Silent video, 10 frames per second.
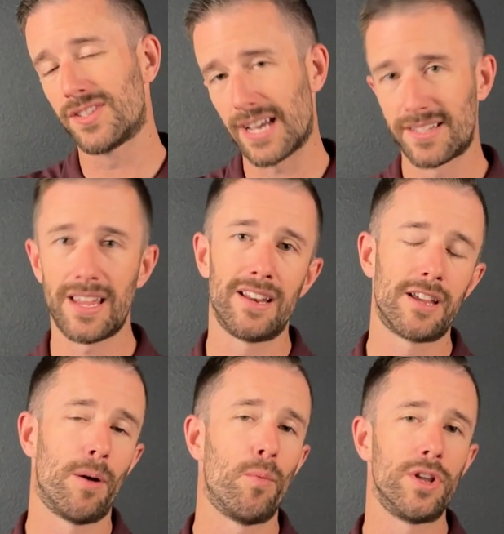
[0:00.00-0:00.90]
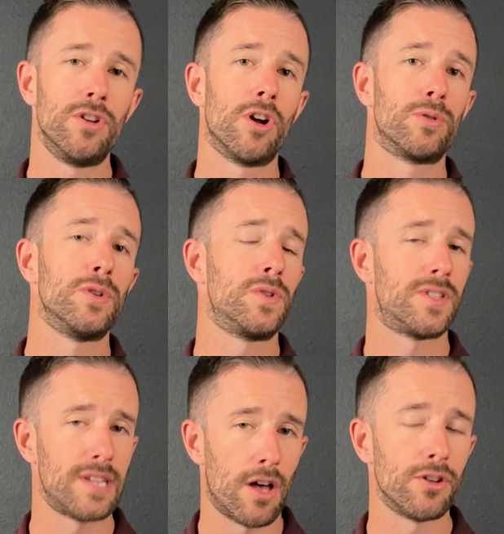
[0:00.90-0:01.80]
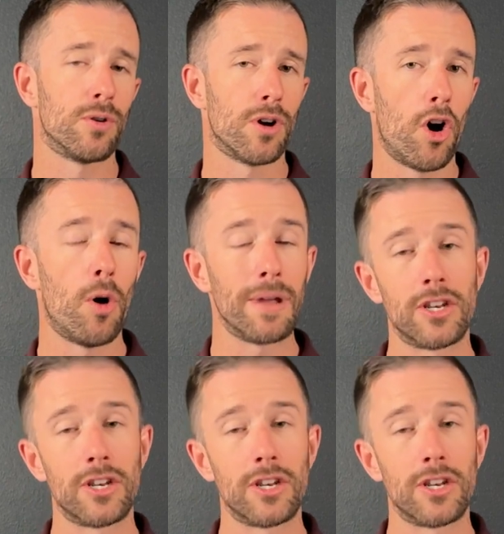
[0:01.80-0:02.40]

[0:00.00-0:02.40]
debt to income when you go to sell your home